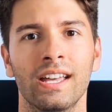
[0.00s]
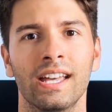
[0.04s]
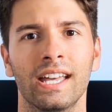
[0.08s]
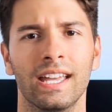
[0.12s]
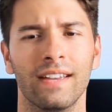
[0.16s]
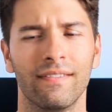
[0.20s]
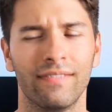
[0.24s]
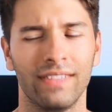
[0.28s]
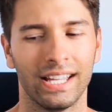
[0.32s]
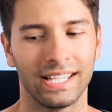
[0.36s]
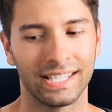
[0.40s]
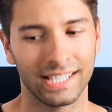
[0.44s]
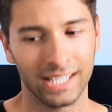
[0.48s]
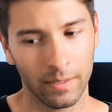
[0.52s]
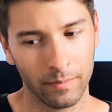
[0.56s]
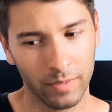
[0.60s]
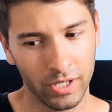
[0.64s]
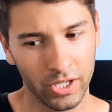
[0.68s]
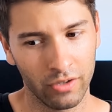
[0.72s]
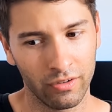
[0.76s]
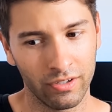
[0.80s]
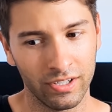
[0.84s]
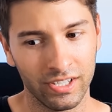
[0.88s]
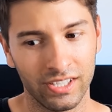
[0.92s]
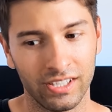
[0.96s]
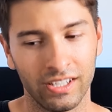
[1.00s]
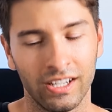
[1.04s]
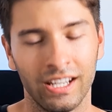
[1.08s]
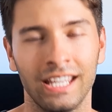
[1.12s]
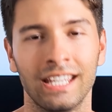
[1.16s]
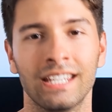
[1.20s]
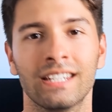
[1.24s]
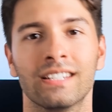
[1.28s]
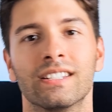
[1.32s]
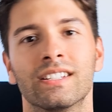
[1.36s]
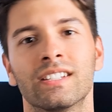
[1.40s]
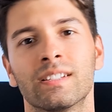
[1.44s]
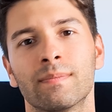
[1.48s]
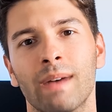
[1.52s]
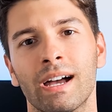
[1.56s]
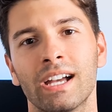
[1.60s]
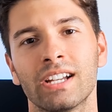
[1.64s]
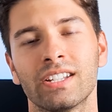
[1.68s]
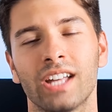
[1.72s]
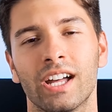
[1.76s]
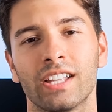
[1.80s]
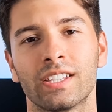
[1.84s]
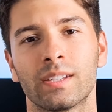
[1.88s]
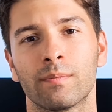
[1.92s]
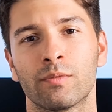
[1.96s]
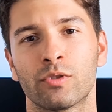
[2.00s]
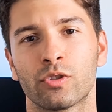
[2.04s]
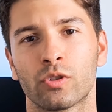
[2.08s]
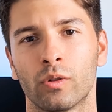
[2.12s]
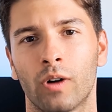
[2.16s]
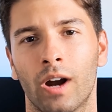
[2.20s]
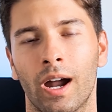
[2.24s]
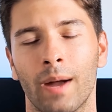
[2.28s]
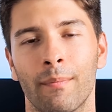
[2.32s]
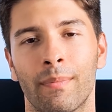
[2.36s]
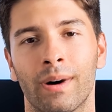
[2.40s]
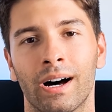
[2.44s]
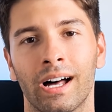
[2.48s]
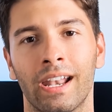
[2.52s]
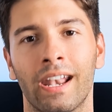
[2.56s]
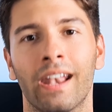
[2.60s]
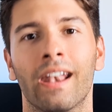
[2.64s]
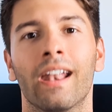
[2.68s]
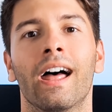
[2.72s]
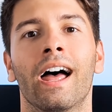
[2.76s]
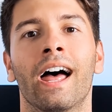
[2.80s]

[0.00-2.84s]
If that's something you're interested in, smash that subscribe button